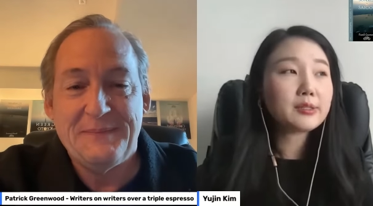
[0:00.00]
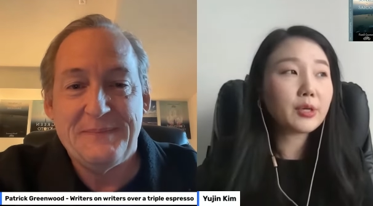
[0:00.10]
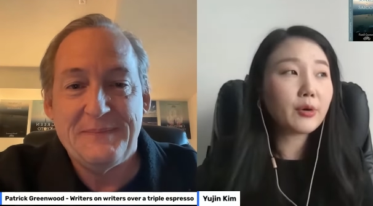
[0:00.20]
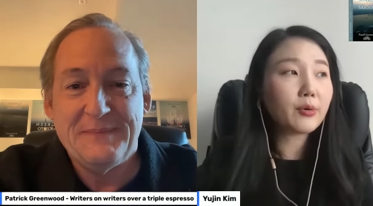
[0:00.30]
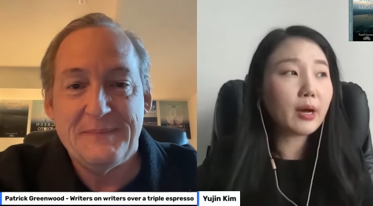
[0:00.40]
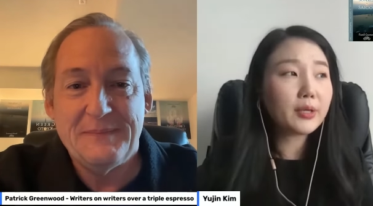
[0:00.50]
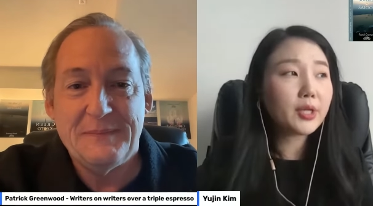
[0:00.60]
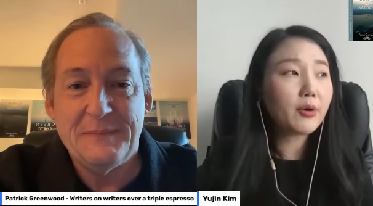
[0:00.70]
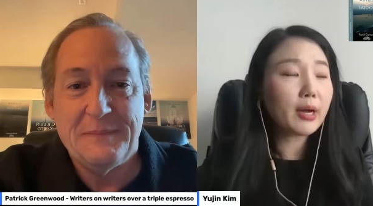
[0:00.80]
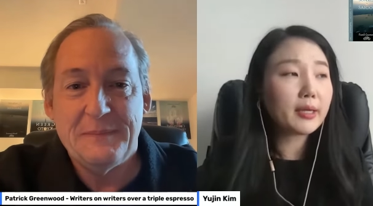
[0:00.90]
Speaker 1: So you
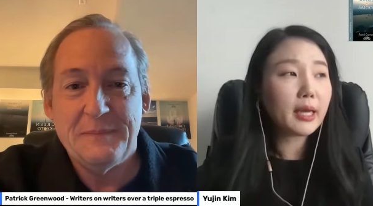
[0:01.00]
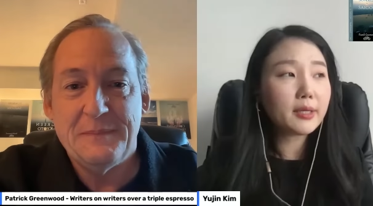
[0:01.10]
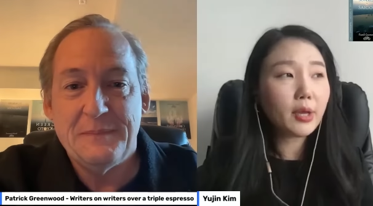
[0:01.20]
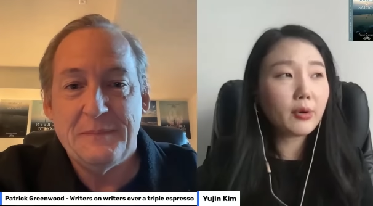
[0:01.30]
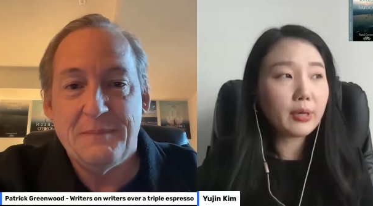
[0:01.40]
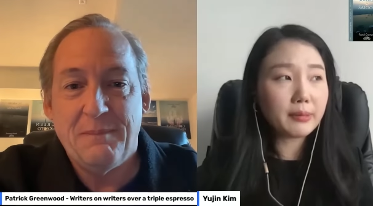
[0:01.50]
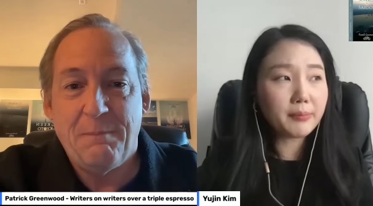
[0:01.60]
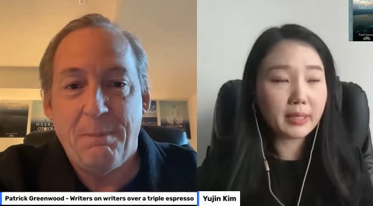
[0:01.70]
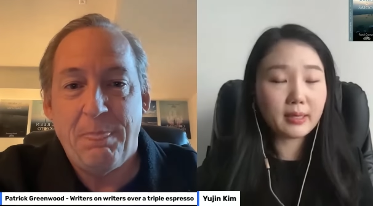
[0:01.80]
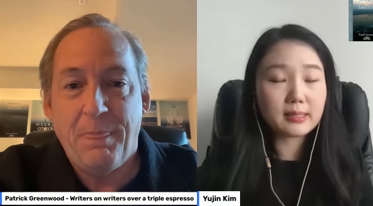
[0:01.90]
know, I I know him
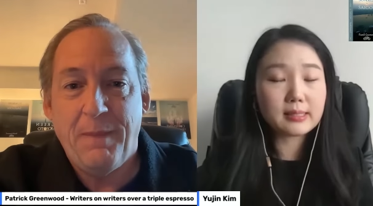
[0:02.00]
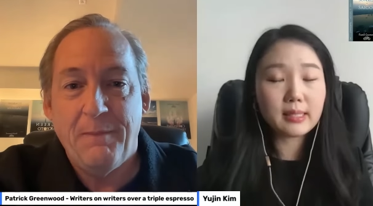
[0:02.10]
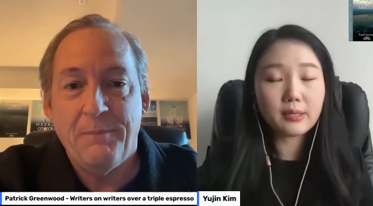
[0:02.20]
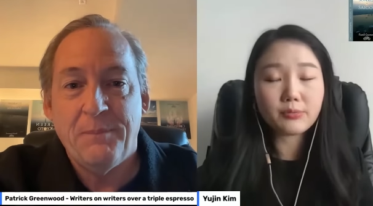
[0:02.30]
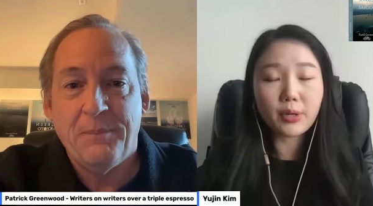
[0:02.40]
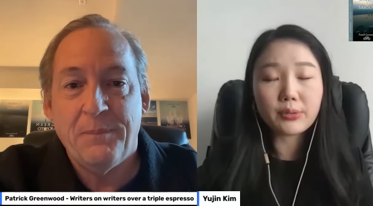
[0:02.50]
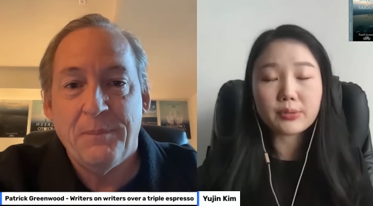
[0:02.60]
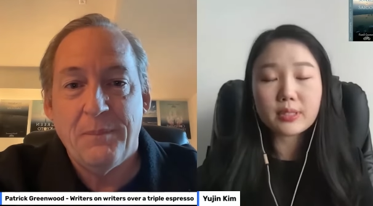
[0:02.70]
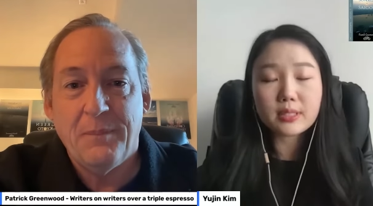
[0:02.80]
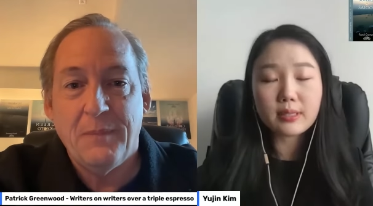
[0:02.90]
because he
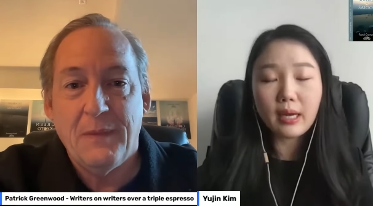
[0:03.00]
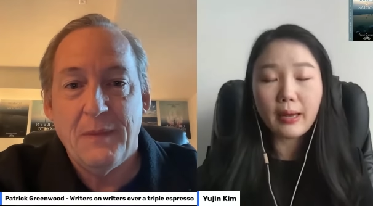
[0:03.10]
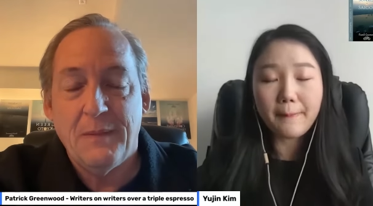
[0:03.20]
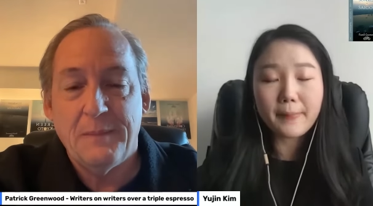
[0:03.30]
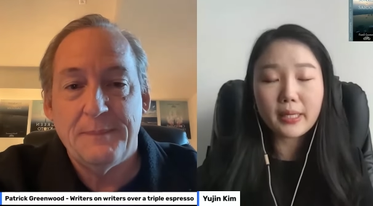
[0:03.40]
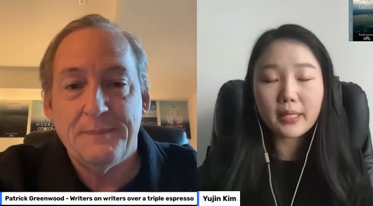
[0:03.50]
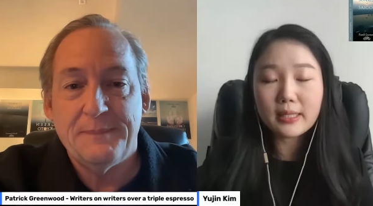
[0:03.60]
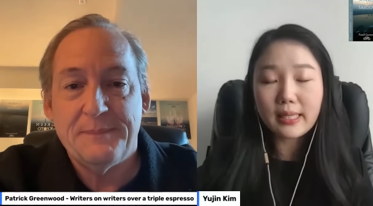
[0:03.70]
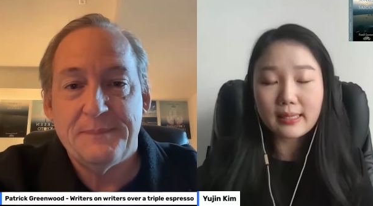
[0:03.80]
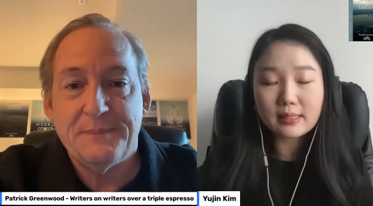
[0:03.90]
wrote uh, many
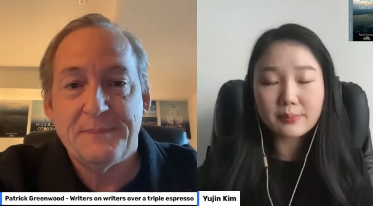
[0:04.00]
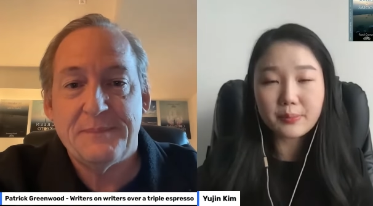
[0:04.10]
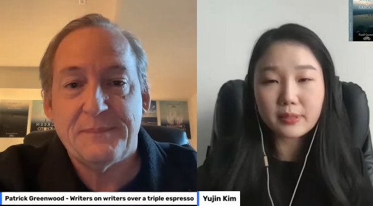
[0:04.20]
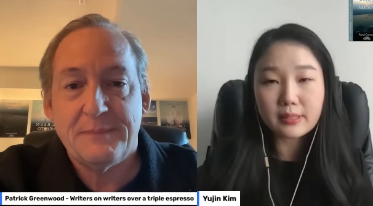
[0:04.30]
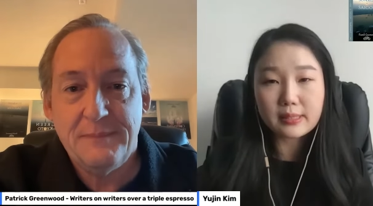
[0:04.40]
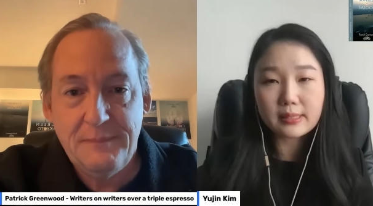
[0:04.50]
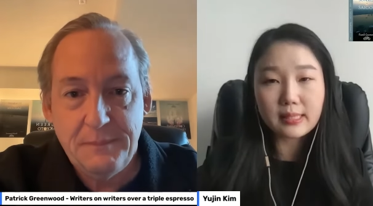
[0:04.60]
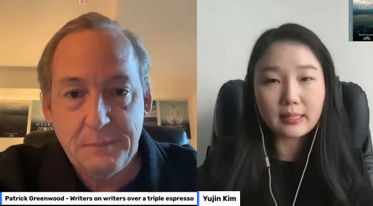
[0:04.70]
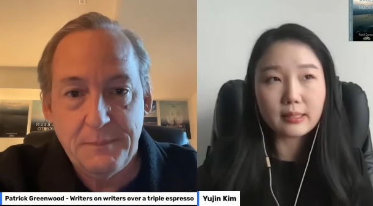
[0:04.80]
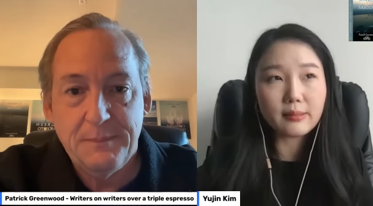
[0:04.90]
textbooks
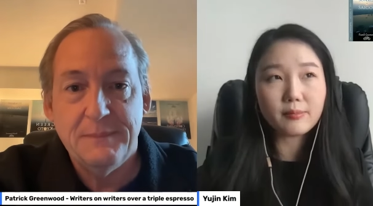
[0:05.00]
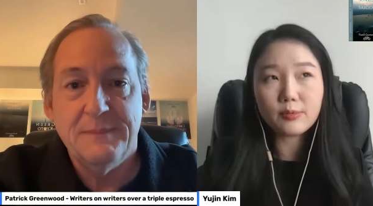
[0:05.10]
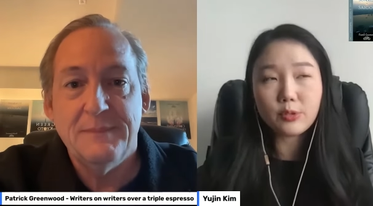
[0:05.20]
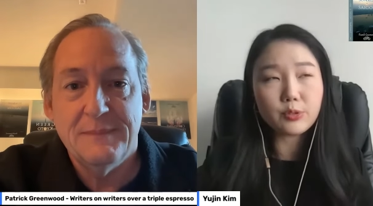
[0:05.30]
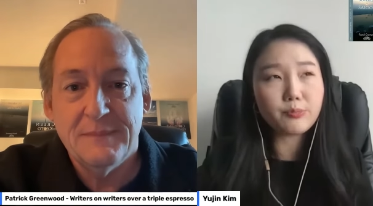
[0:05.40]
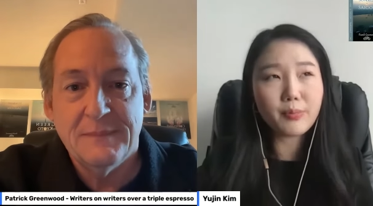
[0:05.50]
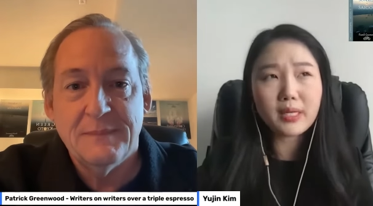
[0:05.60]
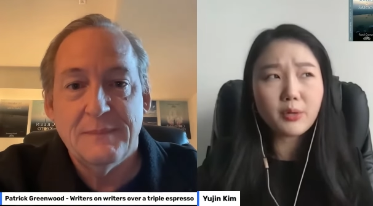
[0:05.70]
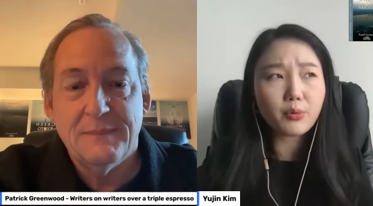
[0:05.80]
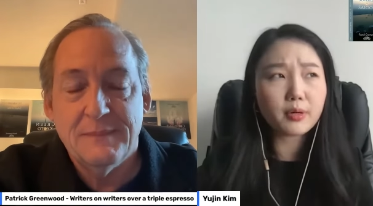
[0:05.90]
and do
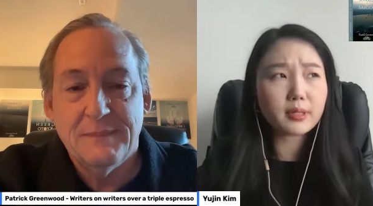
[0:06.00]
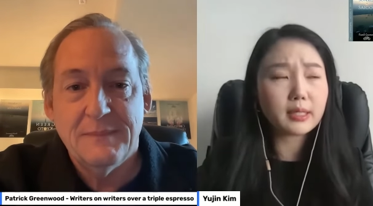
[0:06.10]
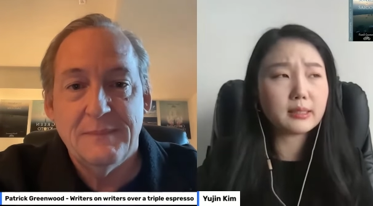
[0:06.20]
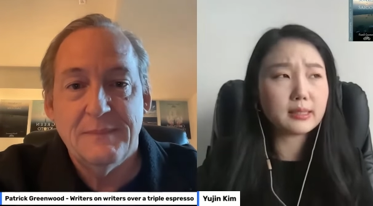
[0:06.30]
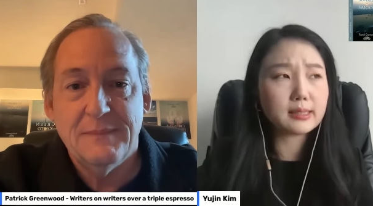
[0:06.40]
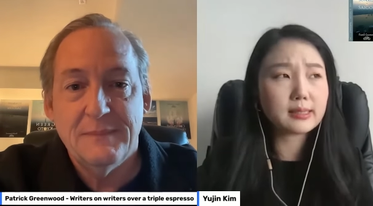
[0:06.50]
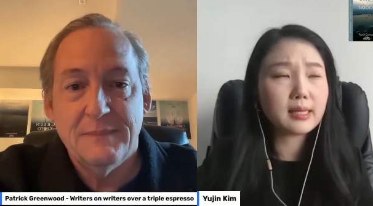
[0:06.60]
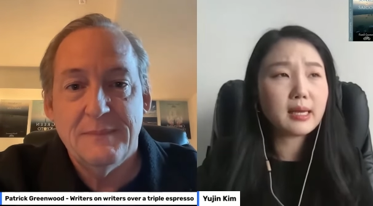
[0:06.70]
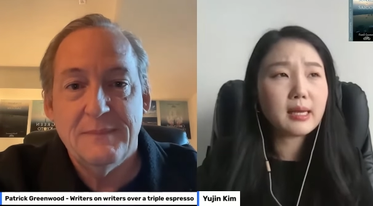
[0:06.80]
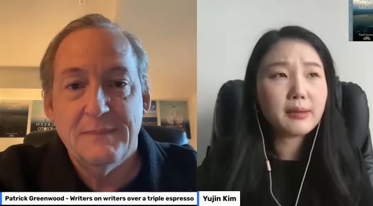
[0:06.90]
many work in this
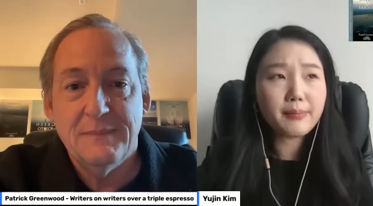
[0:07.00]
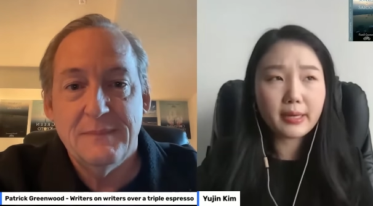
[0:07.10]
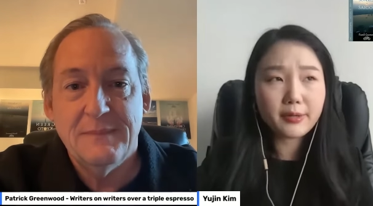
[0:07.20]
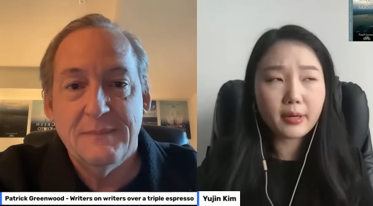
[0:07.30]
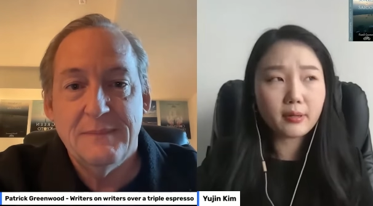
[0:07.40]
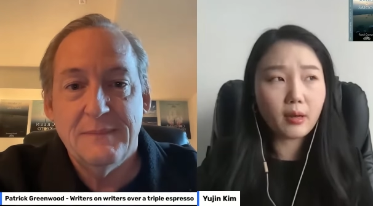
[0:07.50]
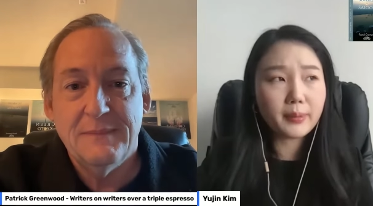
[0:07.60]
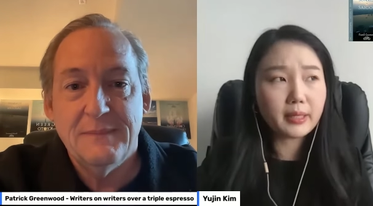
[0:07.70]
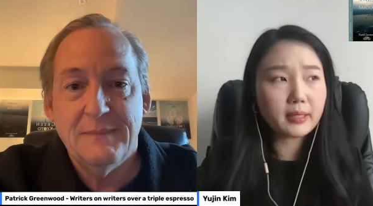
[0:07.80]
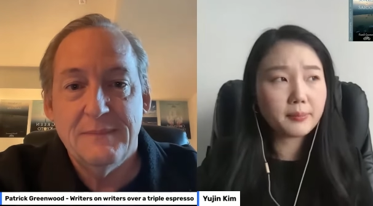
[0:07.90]
macroeconomic